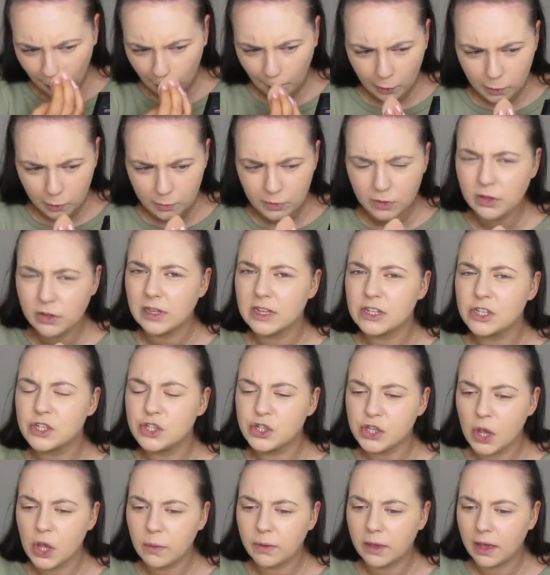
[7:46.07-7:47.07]
Oh my god, that is
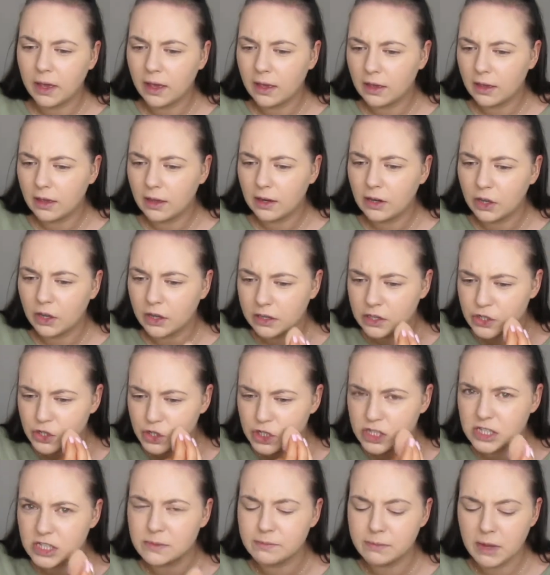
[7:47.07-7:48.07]
so cakey. Look, it's
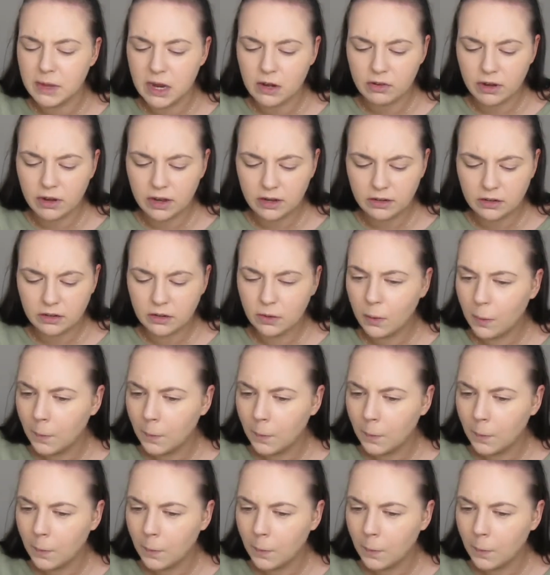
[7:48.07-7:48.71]
just smearing.